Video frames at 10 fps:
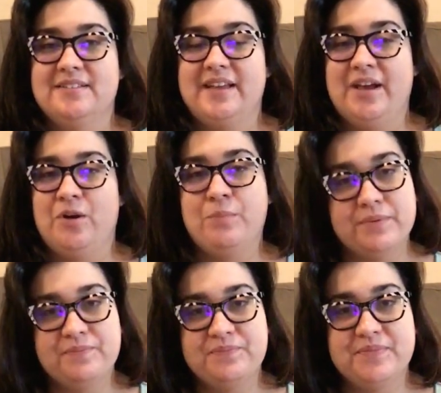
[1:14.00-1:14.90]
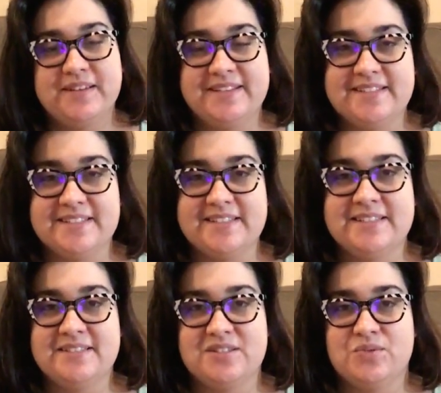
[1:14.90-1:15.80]
help and
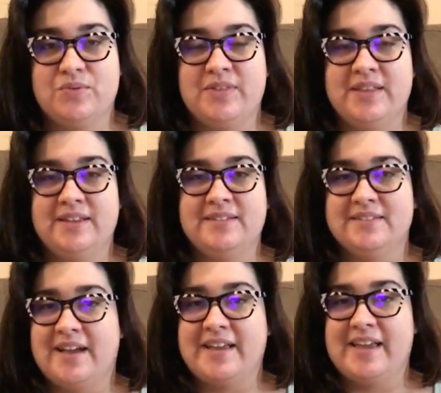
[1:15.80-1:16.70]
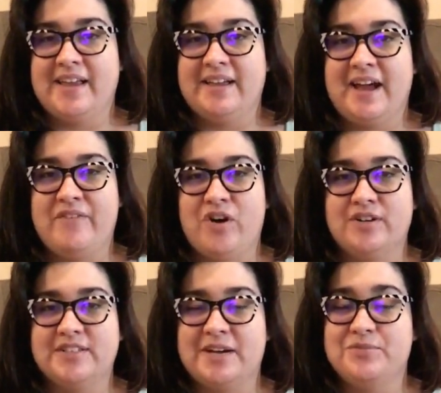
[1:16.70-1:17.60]
assistance with it. I have a
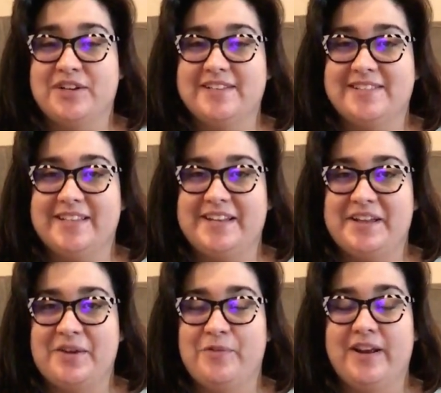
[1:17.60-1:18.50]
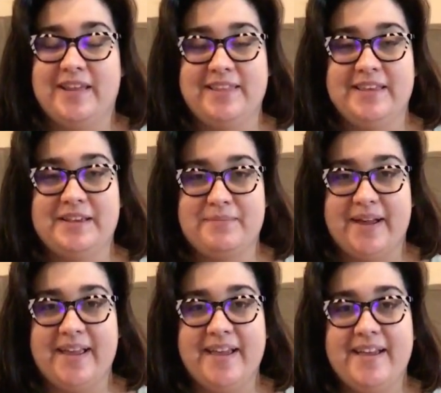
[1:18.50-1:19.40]
hard time translating what I think in
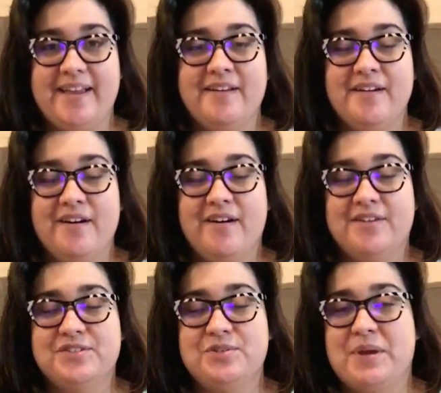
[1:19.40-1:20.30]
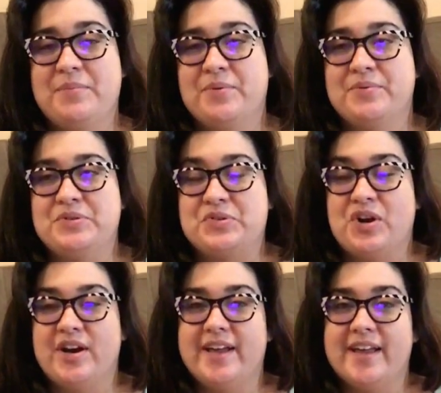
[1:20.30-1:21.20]
my head onto paper when
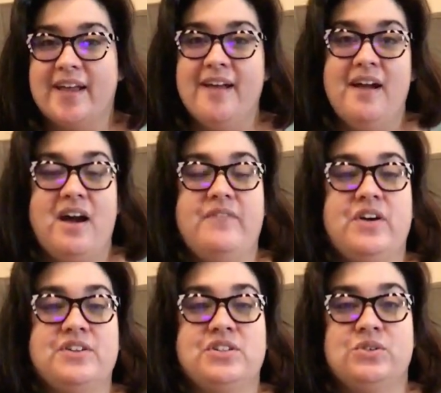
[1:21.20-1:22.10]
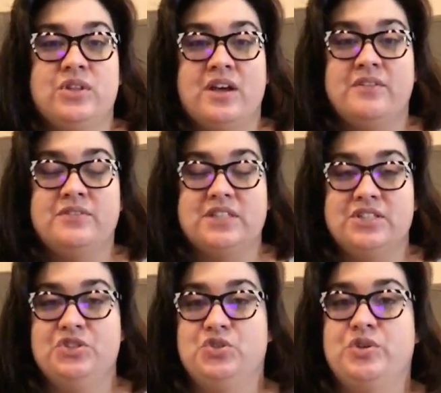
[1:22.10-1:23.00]
drawing. I've also loved and
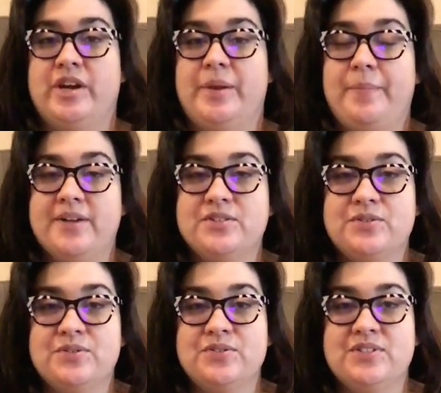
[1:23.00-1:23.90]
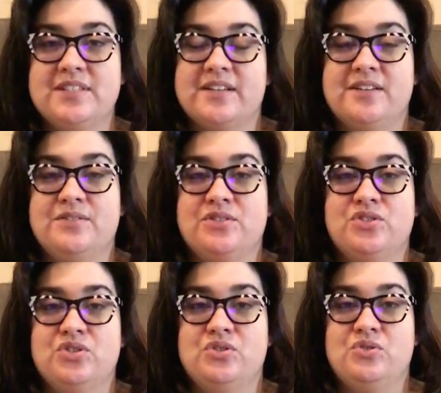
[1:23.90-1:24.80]
enjoyed puzzles, and I used
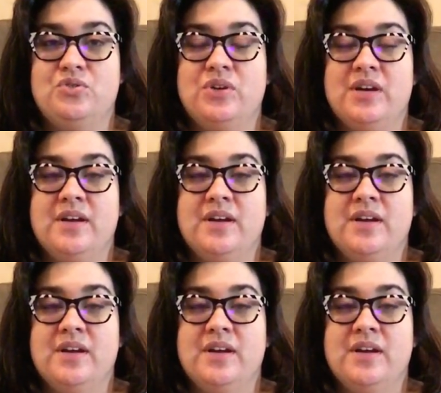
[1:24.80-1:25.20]
to